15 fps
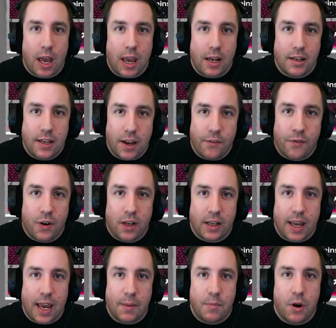a different
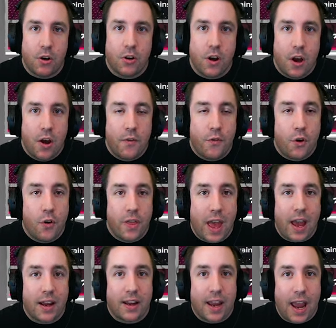game mode for
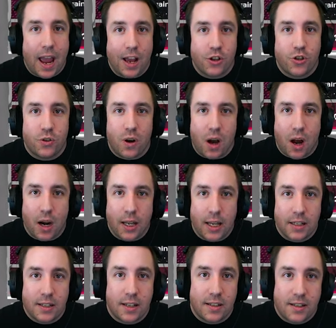that casual
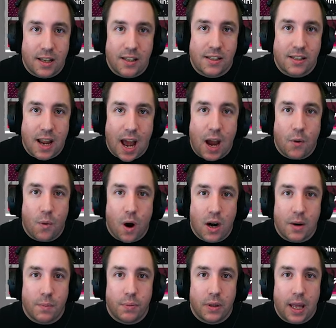audience that does not want
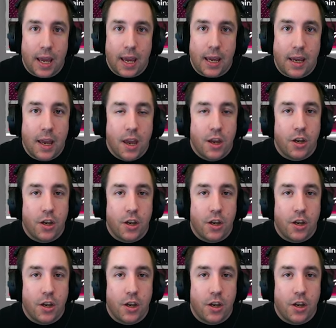to play